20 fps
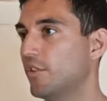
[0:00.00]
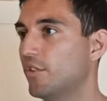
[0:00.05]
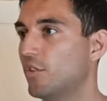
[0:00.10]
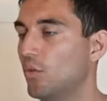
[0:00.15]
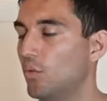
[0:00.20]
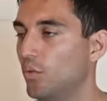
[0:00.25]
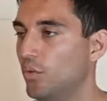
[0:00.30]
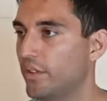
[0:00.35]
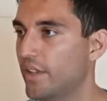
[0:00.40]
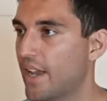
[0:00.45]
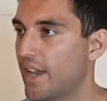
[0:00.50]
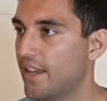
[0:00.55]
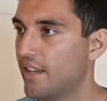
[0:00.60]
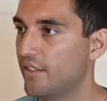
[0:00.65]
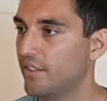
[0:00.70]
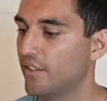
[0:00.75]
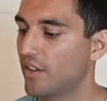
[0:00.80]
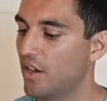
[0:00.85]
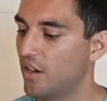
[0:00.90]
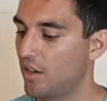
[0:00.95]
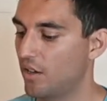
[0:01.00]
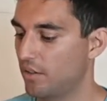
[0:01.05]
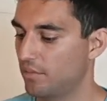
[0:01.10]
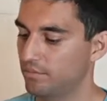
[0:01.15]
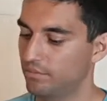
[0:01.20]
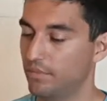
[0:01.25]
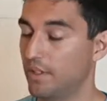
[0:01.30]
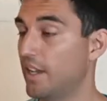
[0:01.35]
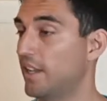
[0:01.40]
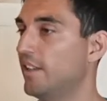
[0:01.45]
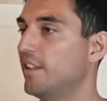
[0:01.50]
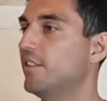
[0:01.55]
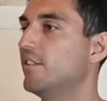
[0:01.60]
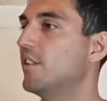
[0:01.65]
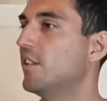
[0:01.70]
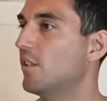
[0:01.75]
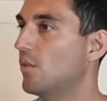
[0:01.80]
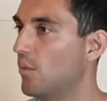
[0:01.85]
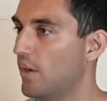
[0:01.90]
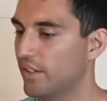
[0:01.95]
school days are, at least
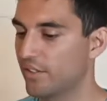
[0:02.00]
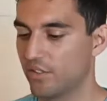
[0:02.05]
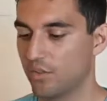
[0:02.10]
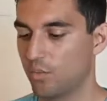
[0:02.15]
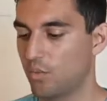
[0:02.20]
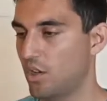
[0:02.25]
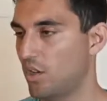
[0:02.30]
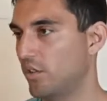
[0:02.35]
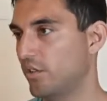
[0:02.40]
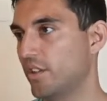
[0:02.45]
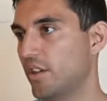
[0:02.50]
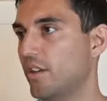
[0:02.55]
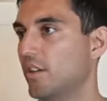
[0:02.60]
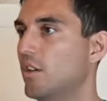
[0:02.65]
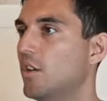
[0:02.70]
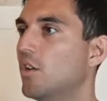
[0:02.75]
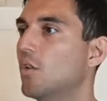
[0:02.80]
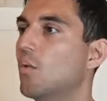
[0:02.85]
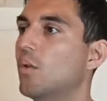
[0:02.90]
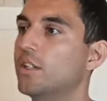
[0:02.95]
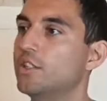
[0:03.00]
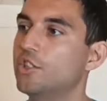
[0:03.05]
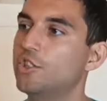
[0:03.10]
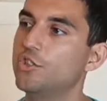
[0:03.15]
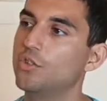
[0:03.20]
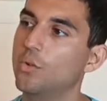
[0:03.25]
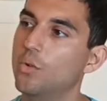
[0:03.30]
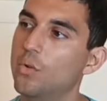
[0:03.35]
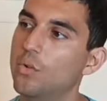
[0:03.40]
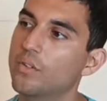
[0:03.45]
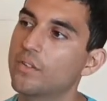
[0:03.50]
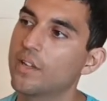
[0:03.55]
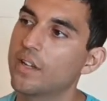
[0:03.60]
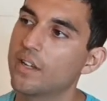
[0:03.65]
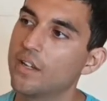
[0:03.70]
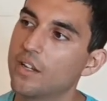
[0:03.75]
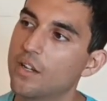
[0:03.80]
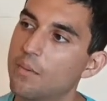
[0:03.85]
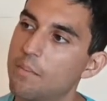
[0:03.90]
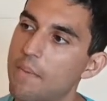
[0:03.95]
in the Western world, are quite short
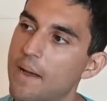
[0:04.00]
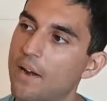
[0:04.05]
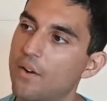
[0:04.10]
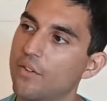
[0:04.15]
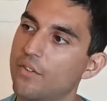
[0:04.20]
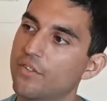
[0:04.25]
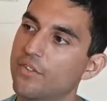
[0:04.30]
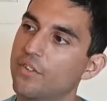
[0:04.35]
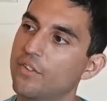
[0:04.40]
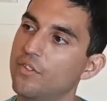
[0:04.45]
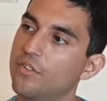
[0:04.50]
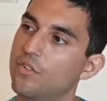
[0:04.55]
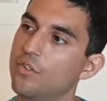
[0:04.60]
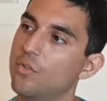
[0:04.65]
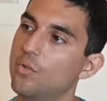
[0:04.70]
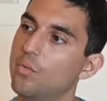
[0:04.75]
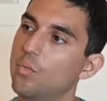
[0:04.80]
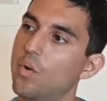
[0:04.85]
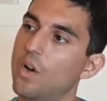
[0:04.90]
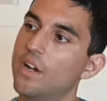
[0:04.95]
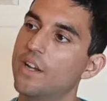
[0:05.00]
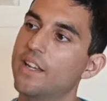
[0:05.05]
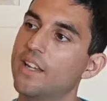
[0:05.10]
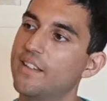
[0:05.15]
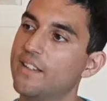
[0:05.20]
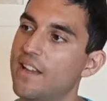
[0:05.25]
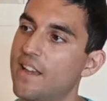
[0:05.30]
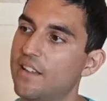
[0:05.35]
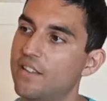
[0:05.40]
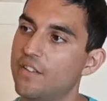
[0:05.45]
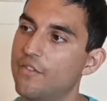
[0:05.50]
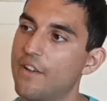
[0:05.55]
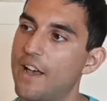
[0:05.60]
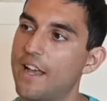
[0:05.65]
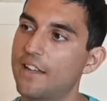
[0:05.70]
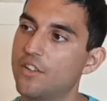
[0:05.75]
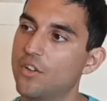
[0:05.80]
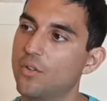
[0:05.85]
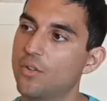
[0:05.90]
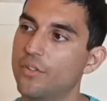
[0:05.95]
in comparison to working days of
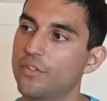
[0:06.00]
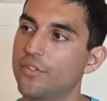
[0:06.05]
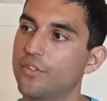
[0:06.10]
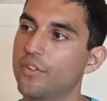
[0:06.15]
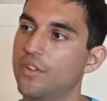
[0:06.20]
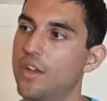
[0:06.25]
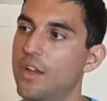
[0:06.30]
adults.